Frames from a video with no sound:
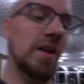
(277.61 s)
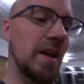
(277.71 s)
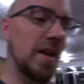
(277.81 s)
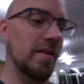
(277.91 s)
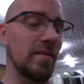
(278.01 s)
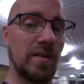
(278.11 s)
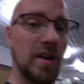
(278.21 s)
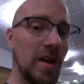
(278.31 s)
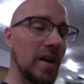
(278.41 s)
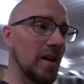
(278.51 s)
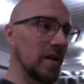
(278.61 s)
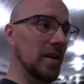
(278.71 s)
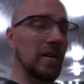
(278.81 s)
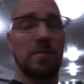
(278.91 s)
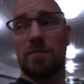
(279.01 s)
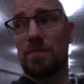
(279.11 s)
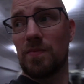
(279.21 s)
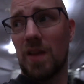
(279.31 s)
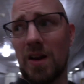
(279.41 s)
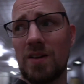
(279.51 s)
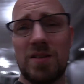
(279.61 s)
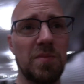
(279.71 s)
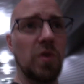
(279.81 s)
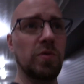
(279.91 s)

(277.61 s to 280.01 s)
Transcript: And I got some